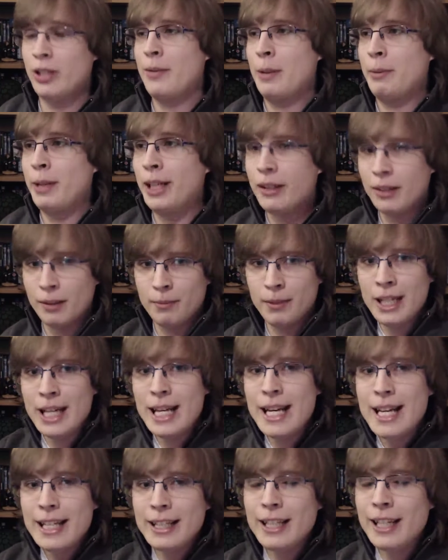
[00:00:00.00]
about them.
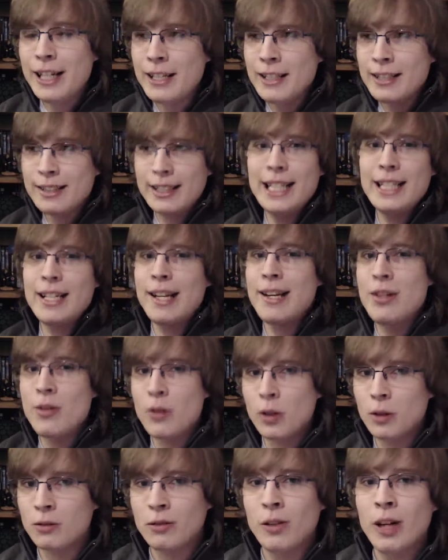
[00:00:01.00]
You can see they're
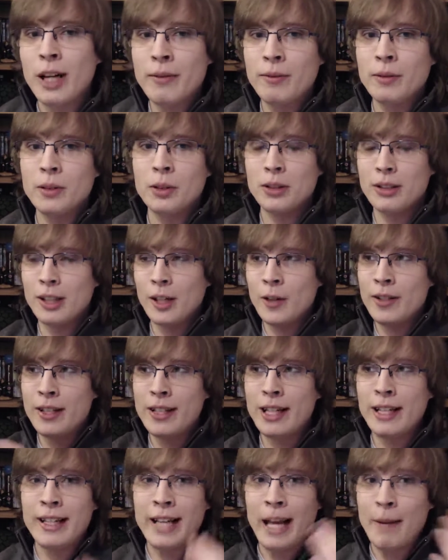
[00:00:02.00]
not rivals.
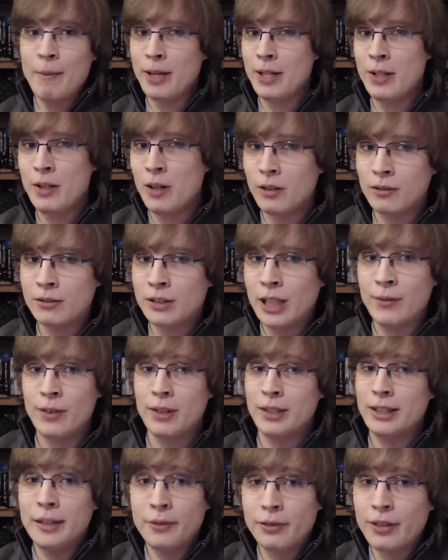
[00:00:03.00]
Honen and them are not
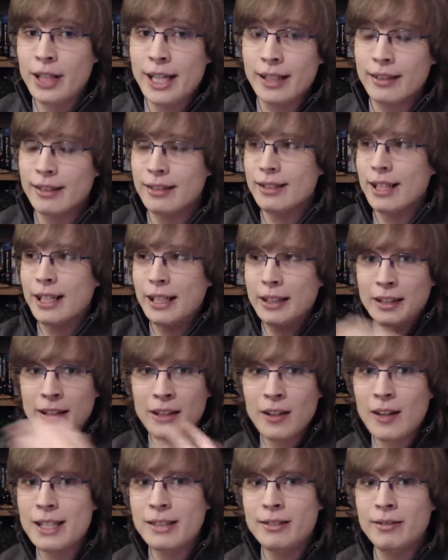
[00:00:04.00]
rivals. They're friends. They're
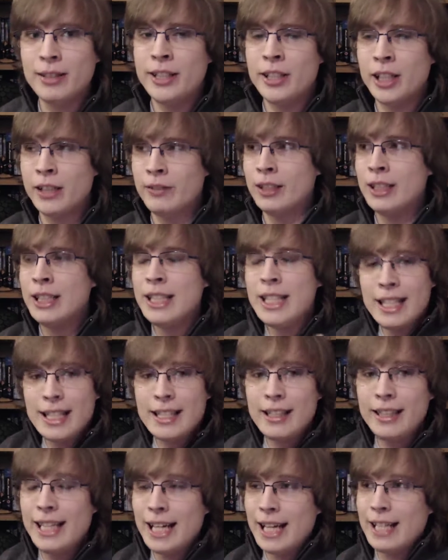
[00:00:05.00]
nice to each other.
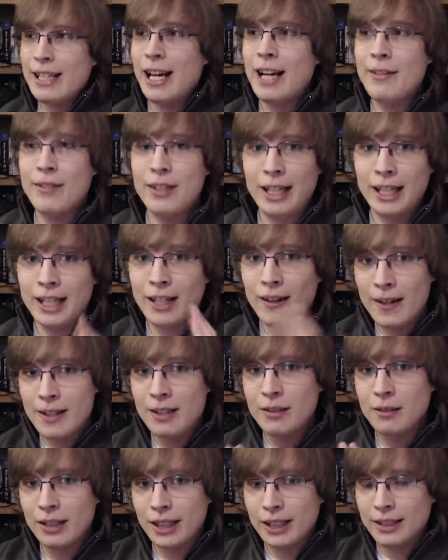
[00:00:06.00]
Yeah, they have a kind
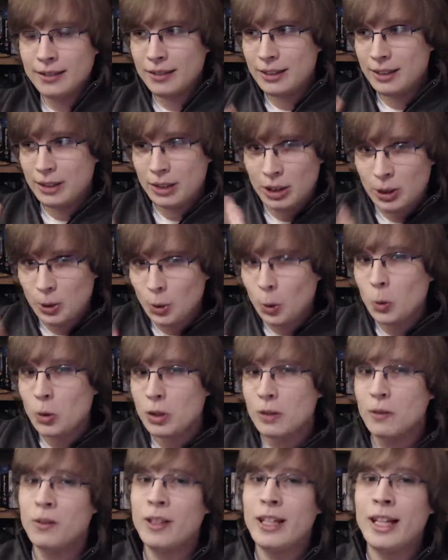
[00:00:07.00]
of, like, sort
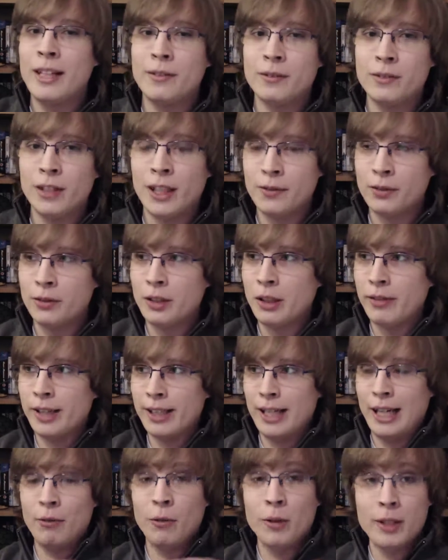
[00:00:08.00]
of rivalry in the fact
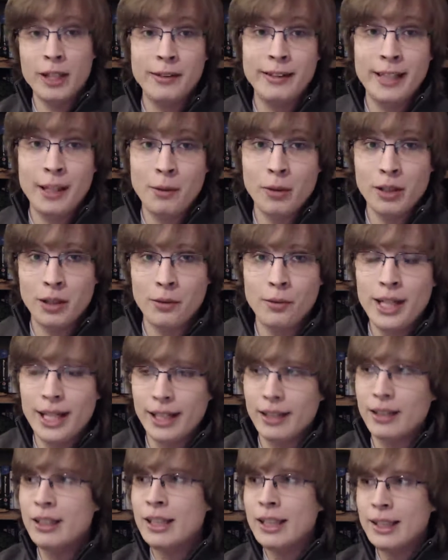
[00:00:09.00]
that they want to
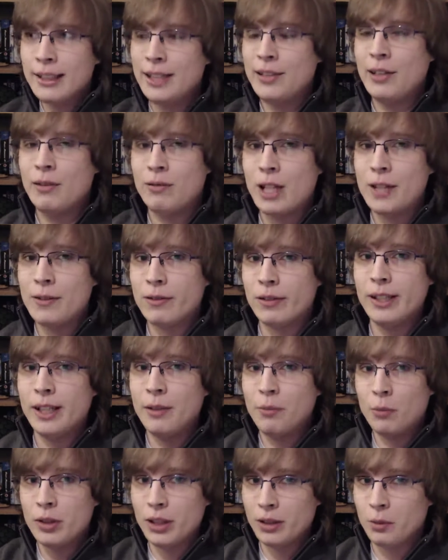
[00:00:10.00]
win. They're the rivalry that
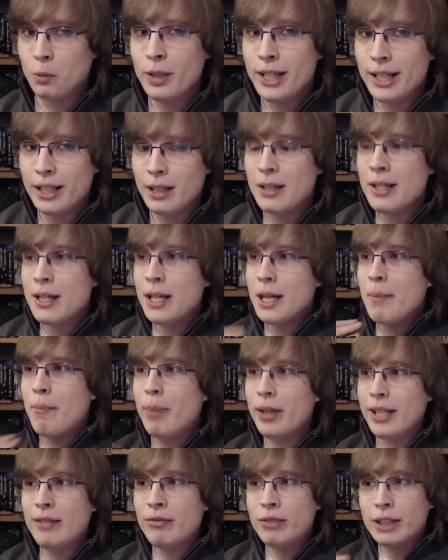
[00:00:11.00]
want to win.
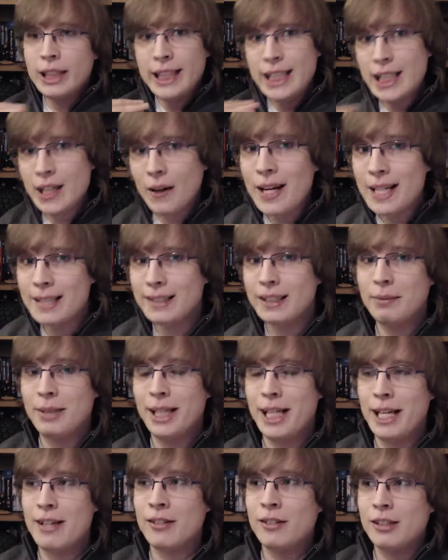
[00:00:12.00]
But they're really nice
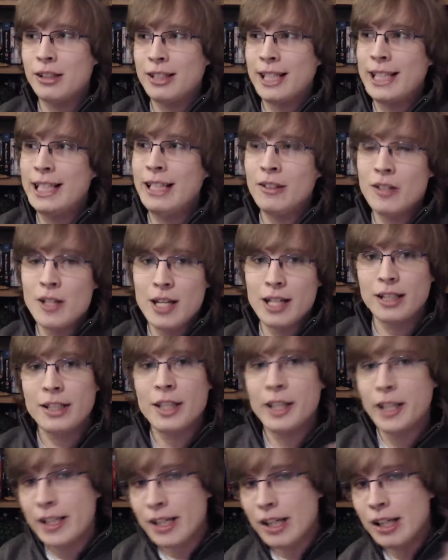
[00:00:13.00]
about it. They're not just saying, look, you're
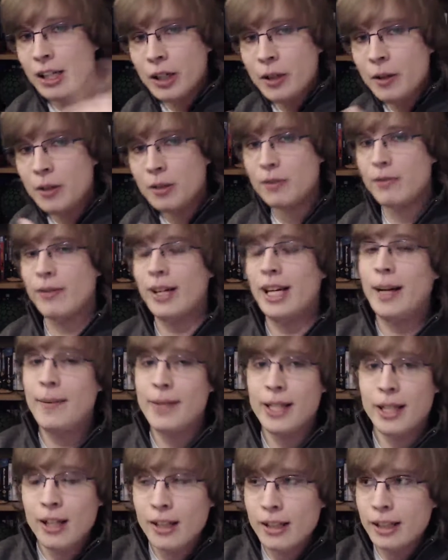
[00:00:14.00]
going to lose, fam.
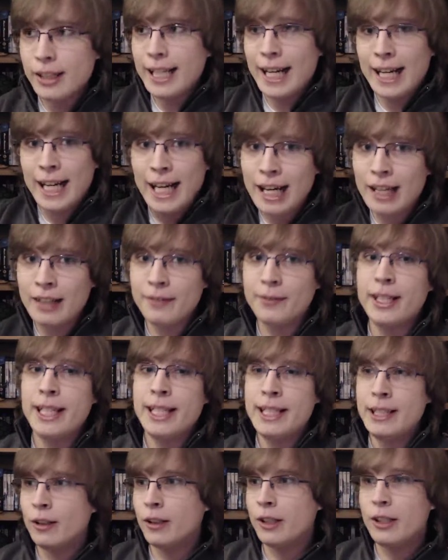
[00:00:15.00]
You're going to get out of here and
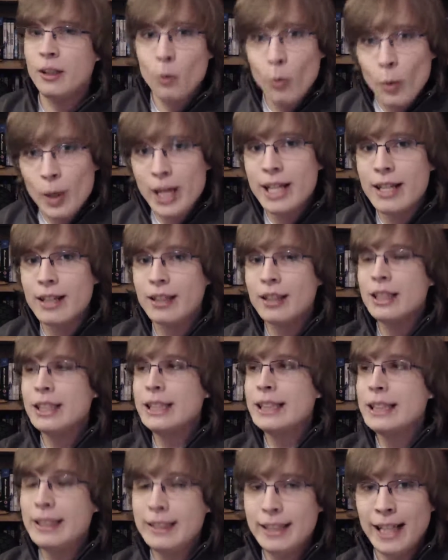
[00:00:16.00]
you're not going to win
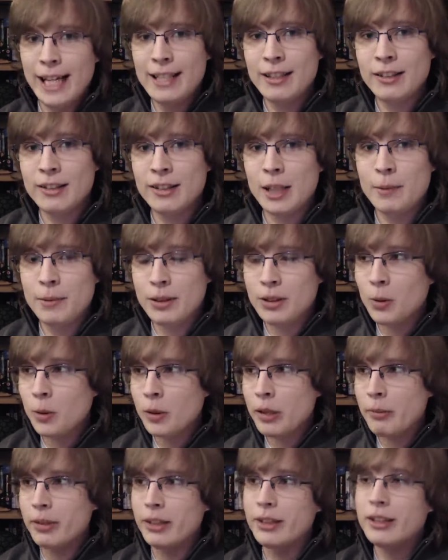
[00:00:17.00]
in the summer
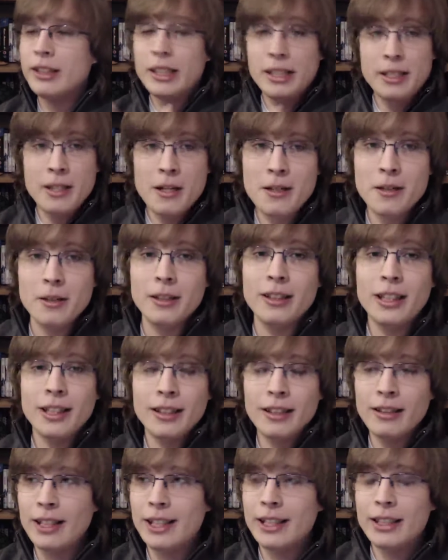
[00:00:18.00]
tournament. No, they're kind
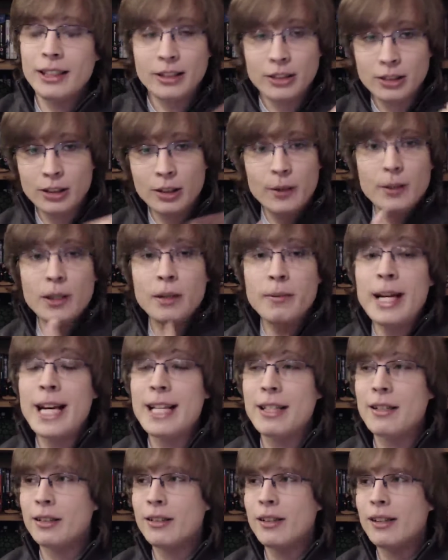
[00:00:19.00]
of like, do your
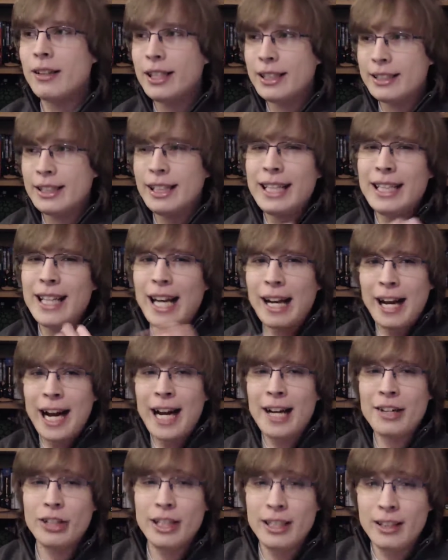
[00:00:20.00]
best. I was kind of like, see, they're
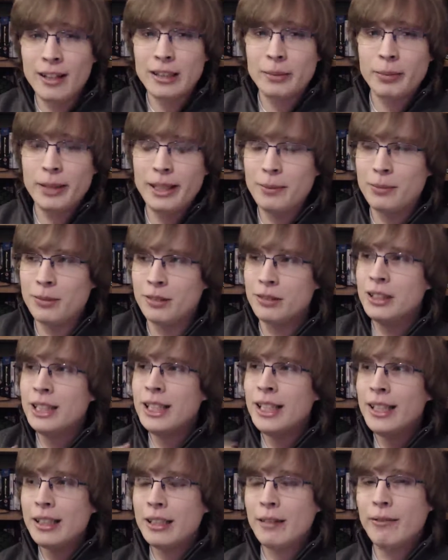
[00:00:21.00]
actually nice people.
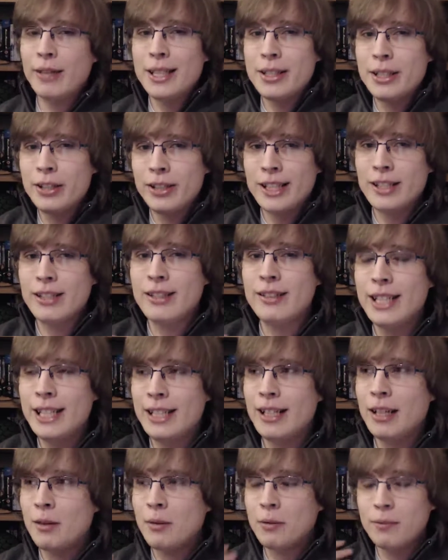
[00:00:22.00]
In fact, you can actually see
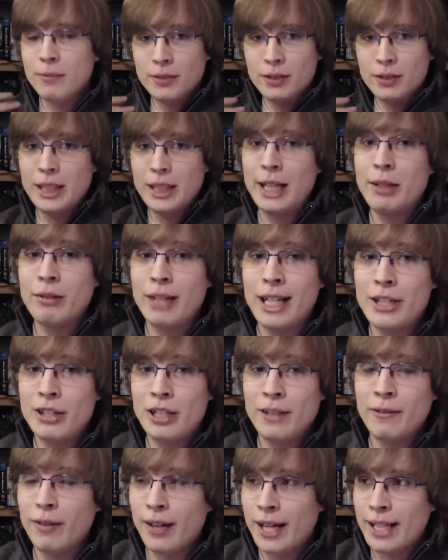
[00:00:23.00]
they're
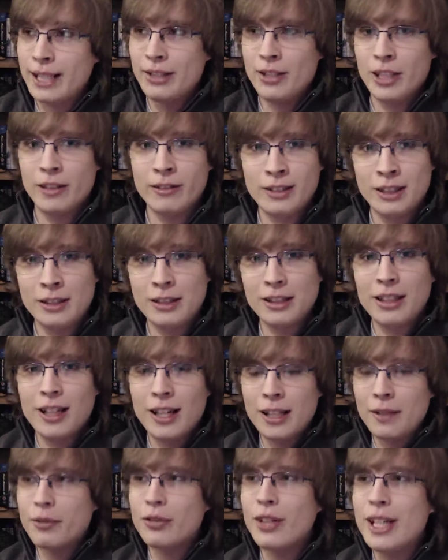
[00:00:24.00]
actually fighting each other as
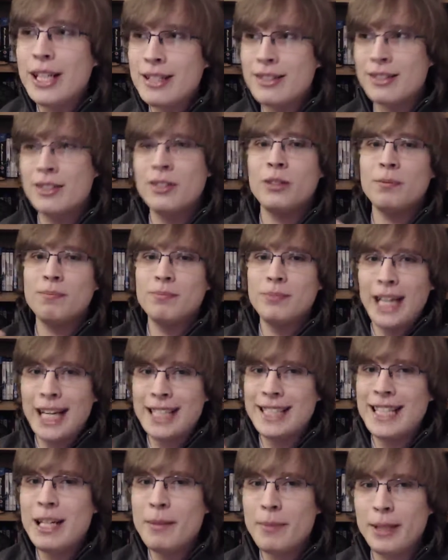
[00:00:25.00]
kind of friends, not
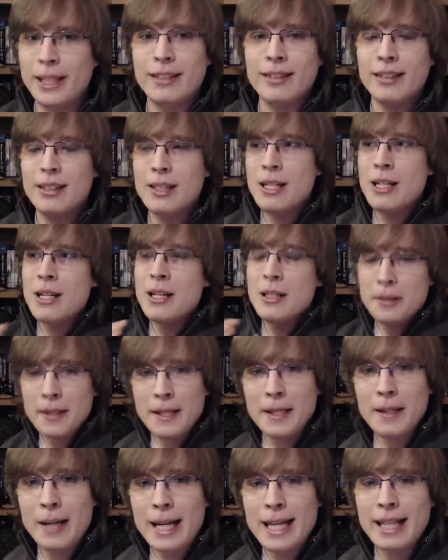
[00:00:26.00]
as enemies. Kind
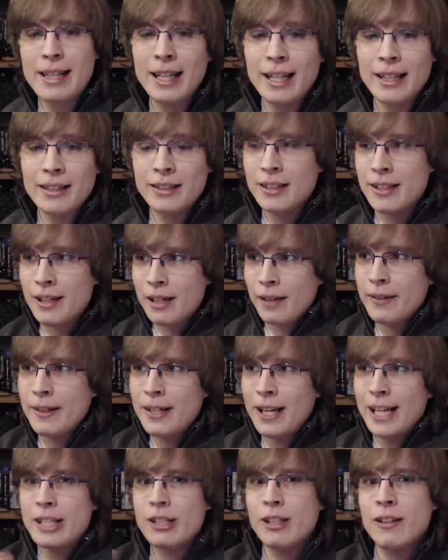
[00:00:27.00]
of like that. That's kind of the thing
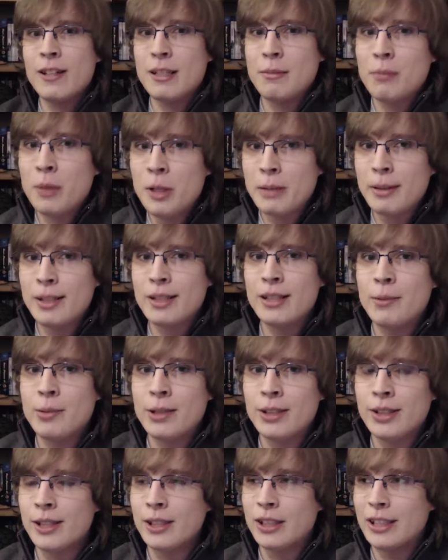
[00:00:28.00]
I actually like the most about this
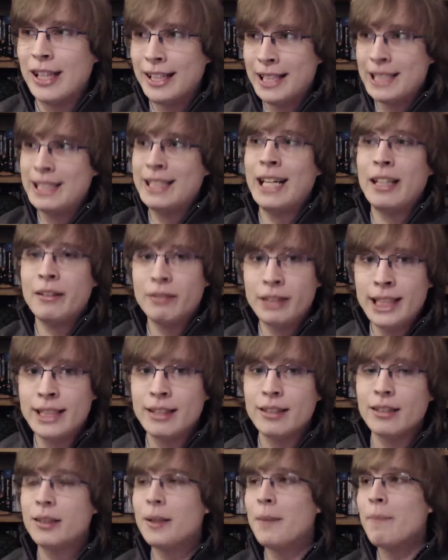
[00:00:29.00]
episode, is that
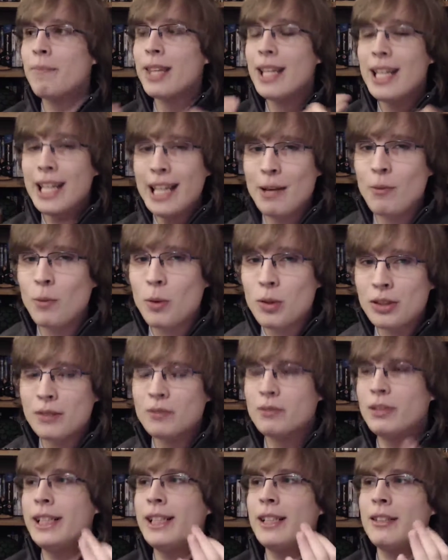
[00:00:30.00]
reason. It wasn't
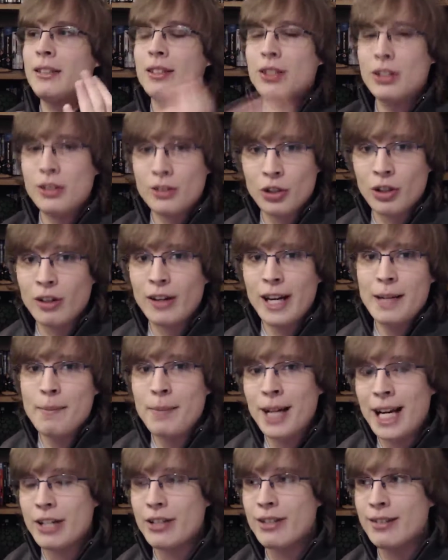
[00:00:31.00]
really a stride
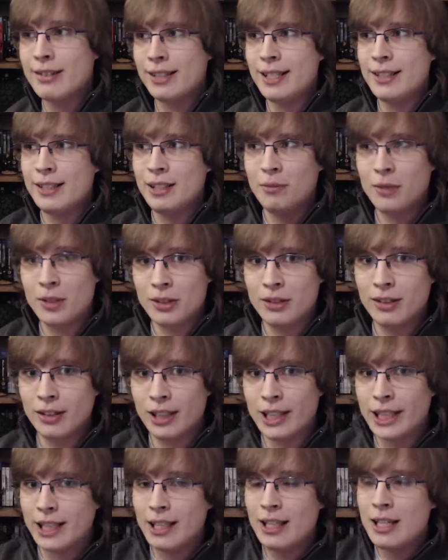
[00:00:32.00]
match in the sense it wasn't
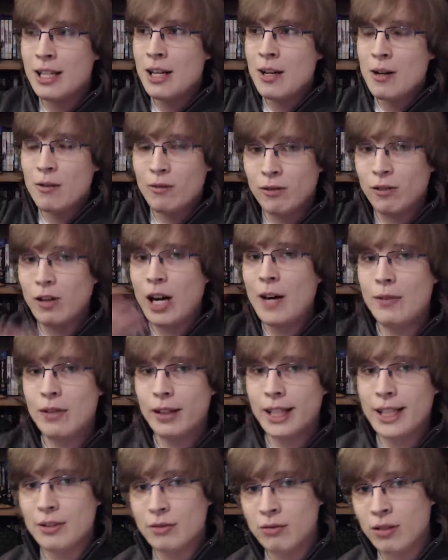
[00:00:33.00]
like rival
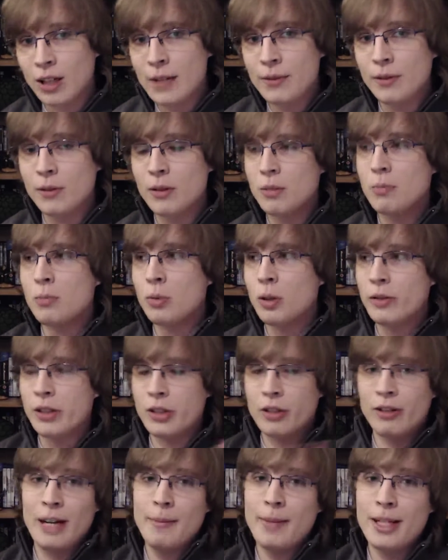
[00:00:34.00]
against rival. It was more of a
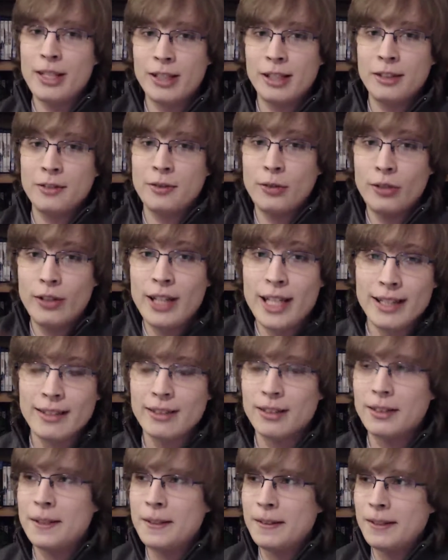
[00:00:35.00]
stride match because friends.
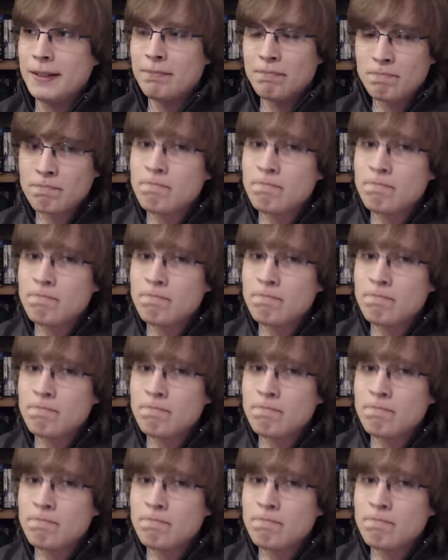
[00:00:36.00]
It's kind of like,